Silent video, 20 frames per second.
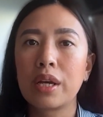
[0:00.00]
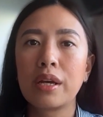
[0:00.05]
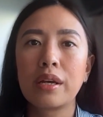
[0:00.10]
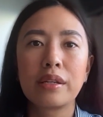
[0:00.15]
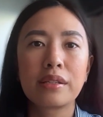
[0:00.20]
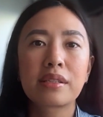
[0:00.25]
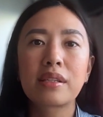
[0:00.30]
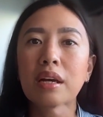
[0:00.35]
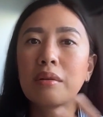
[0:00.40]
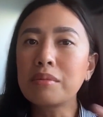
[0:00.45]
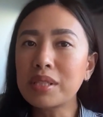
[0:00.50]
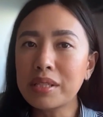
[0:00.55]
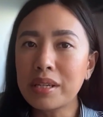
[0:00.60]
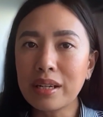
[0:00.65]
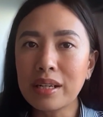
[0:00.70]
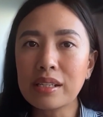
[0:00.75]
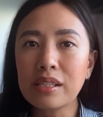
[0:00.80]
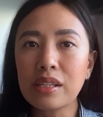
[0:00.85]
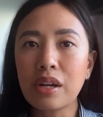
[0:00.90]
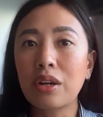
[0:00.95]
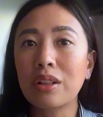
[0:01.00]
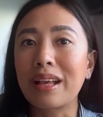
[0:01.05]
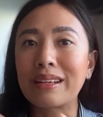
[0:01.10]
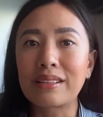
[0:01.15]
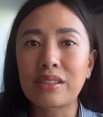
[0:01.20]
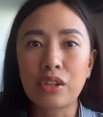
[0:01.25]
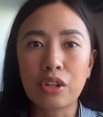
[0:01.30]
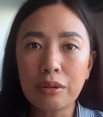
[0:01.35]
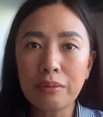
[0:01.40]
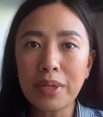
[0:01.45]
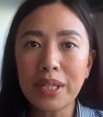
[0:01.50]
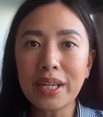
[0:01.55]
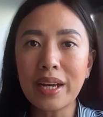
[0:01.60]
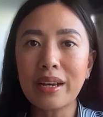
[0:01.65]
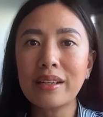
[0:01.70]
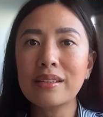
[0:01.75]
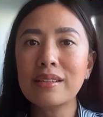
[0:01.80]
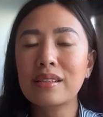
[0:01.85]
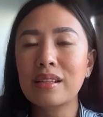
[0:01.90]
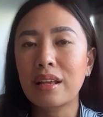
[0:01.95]
Some cities are less
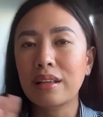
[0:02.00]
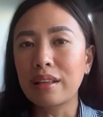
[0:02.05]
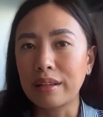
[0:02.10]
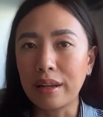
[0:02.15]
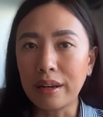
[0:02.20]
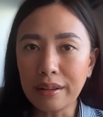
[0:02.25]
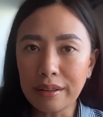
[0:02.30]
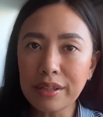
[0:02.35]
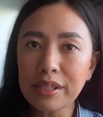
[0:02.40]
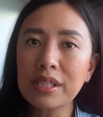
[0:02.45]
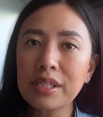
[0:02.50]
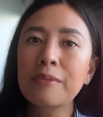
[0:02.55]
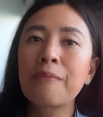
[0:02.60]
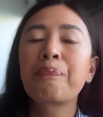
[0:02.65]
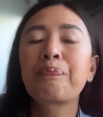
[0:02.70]
urbanized than others,